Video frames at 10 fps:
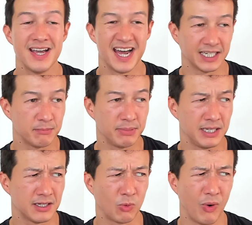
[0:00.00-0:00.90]
And it can
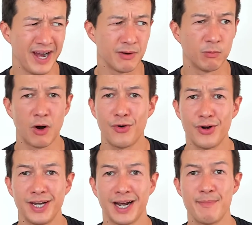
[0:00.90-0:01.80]
be quite worrying.